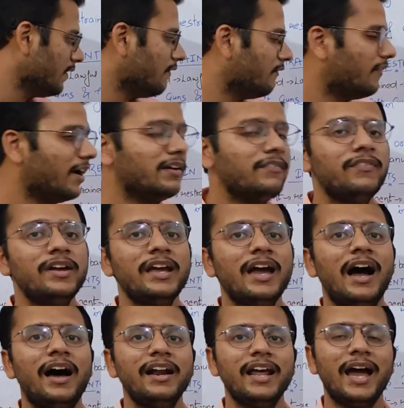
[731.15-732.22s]
when we
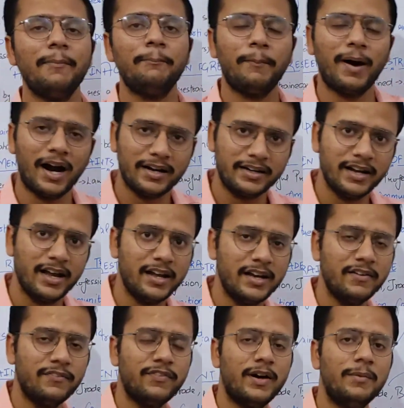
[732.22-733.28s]
are a partner in
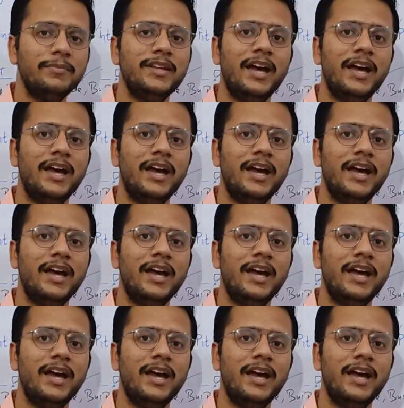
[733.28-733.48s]
a firm,